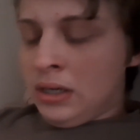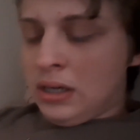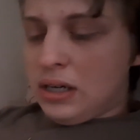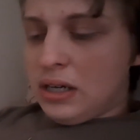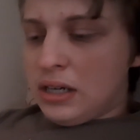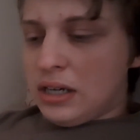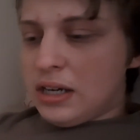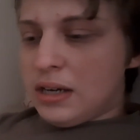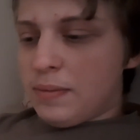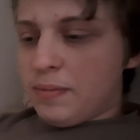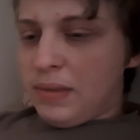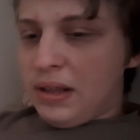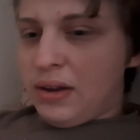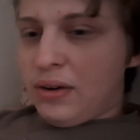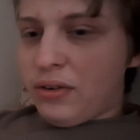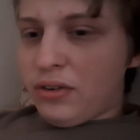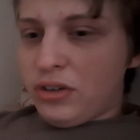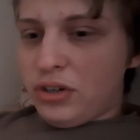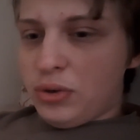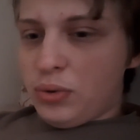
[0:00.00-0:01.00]

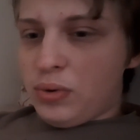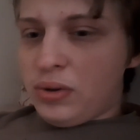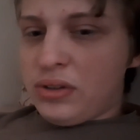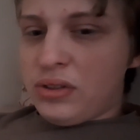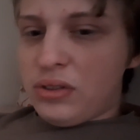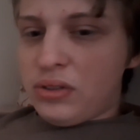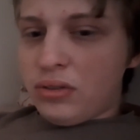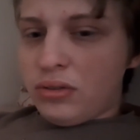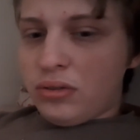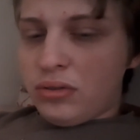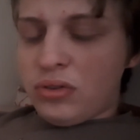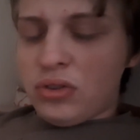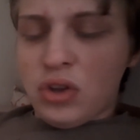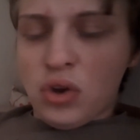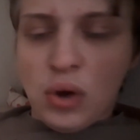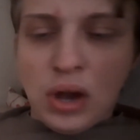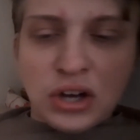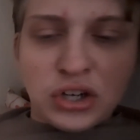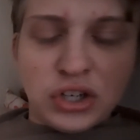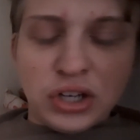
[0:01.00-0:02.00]
It
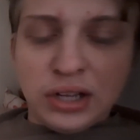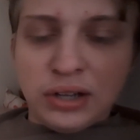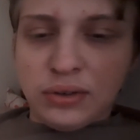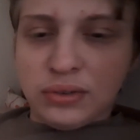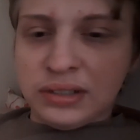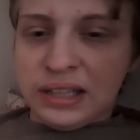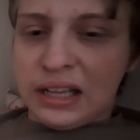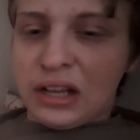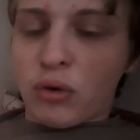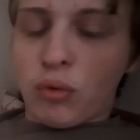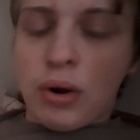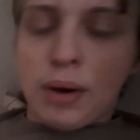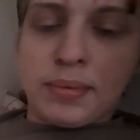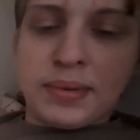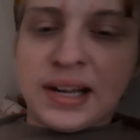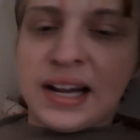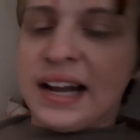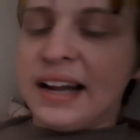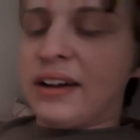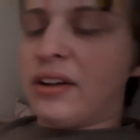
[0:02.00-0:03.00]
was like a
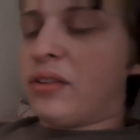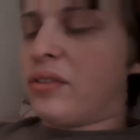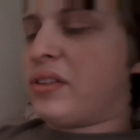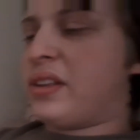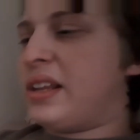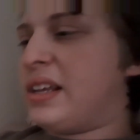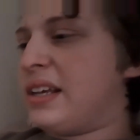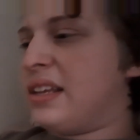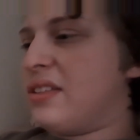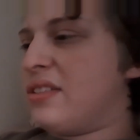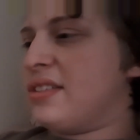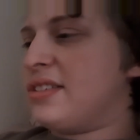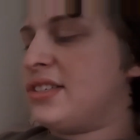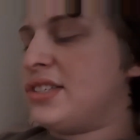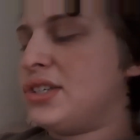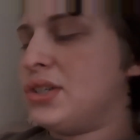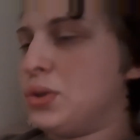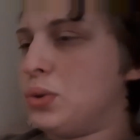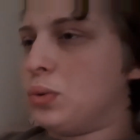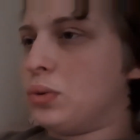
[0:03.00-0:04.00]
reptile thing in the
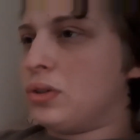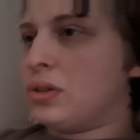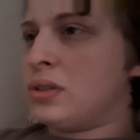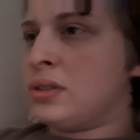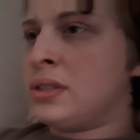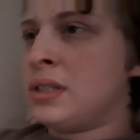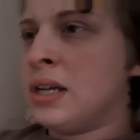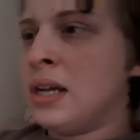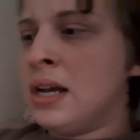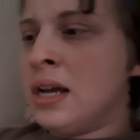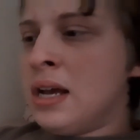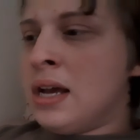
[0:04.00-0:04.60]
sewers.